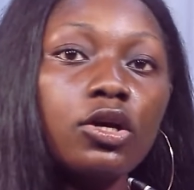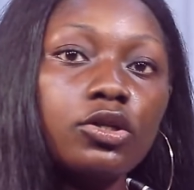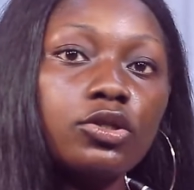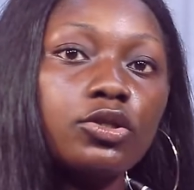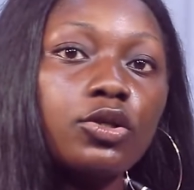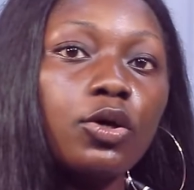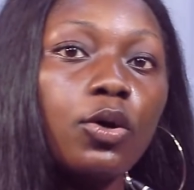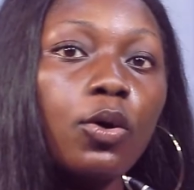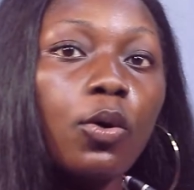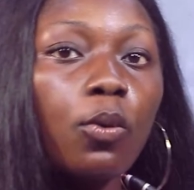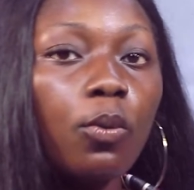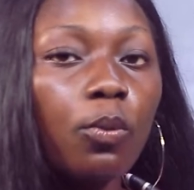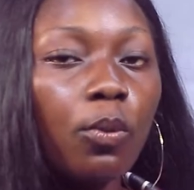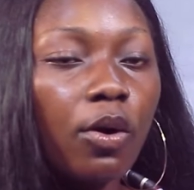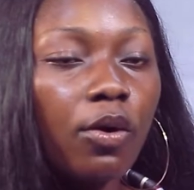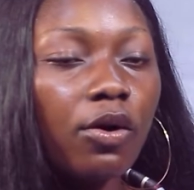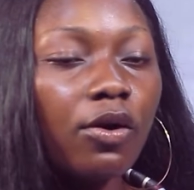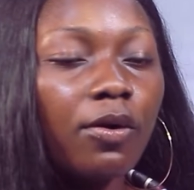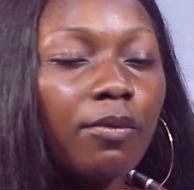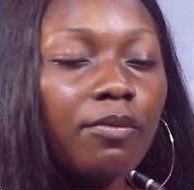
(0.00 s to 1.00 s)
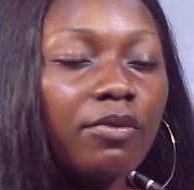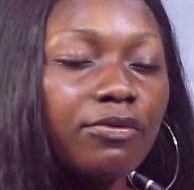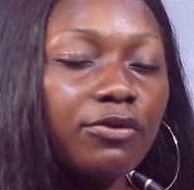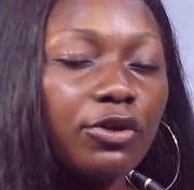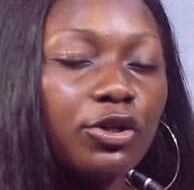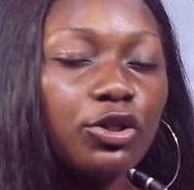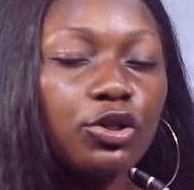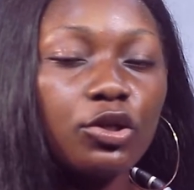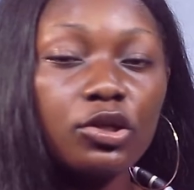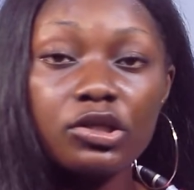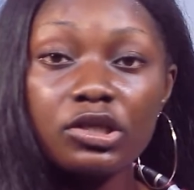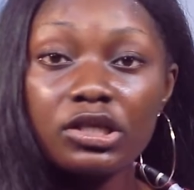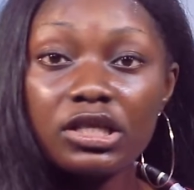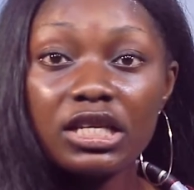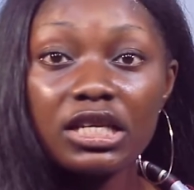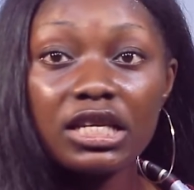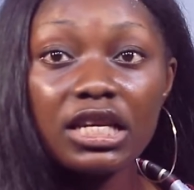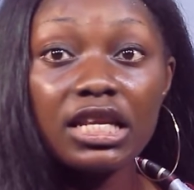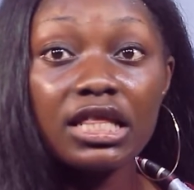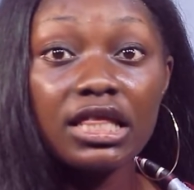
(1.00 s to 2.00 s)
So welcome if you're just
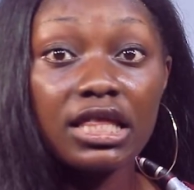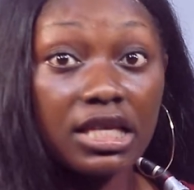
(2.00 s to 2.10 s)
tuning in.